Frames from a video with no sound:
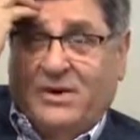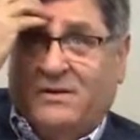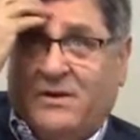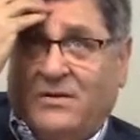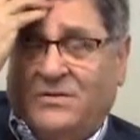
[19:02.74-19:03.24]

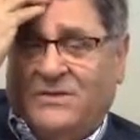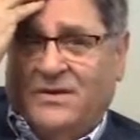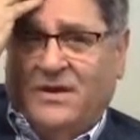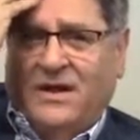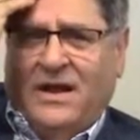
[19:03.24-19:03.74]
clothes on
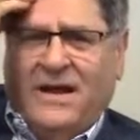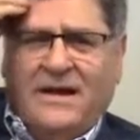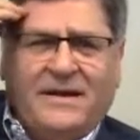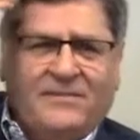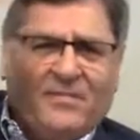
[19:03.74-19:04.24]
the line
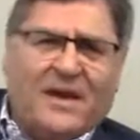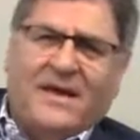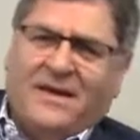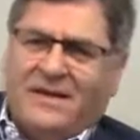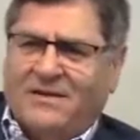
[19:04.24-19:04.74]

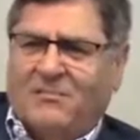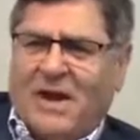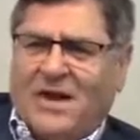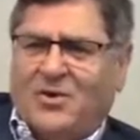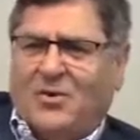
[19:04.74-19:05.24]
in the
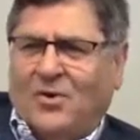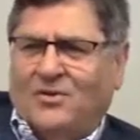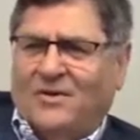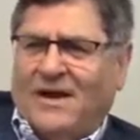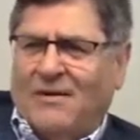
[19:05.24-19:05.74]
backyard,
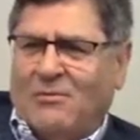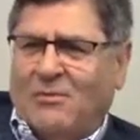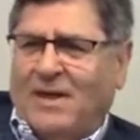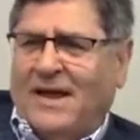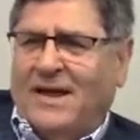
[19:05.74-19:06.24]
and the neighbor
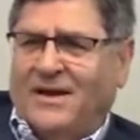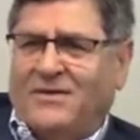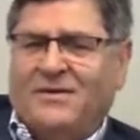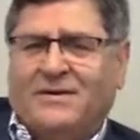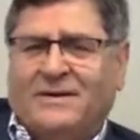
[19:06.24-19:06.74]
behind her